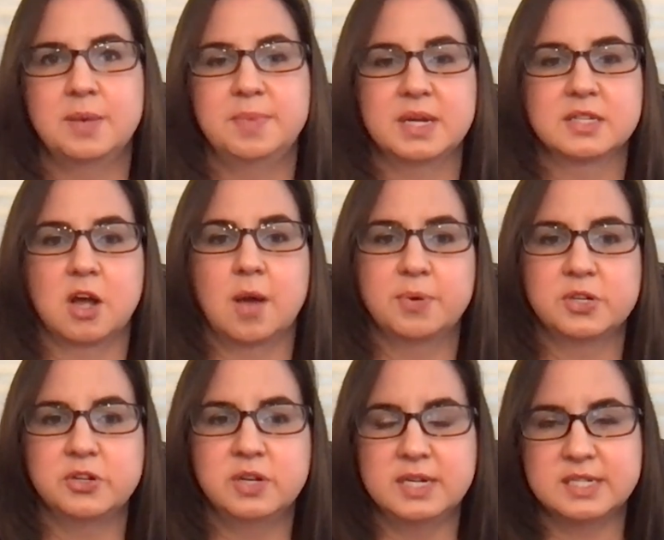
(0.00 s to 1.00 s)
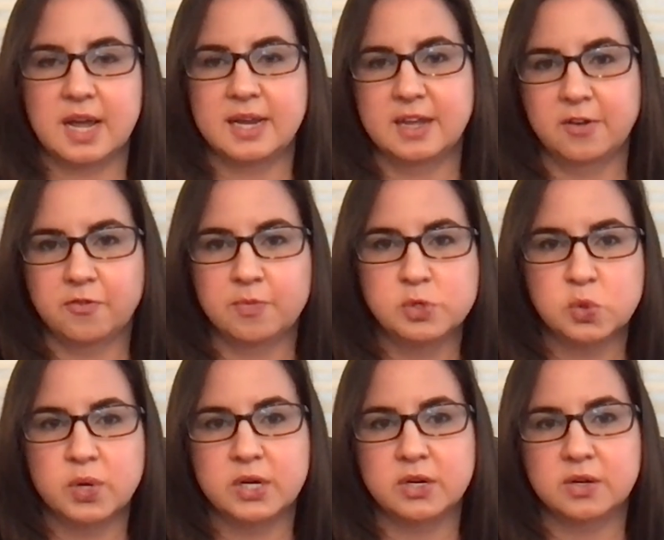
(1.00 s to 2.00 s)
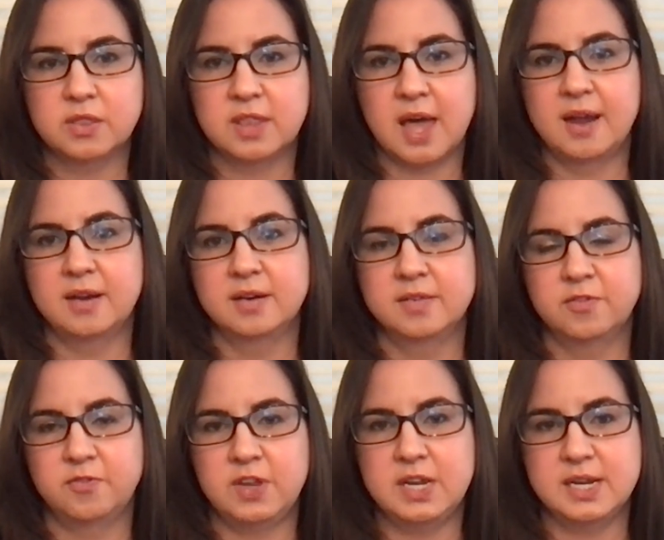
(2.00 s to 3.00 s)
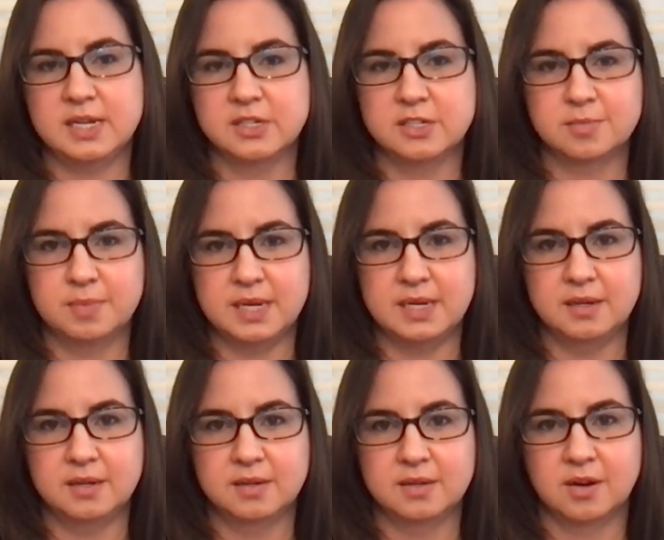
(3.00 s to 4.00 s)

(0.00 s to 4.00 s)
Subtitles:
because opportunities I get from Twitter then feed into me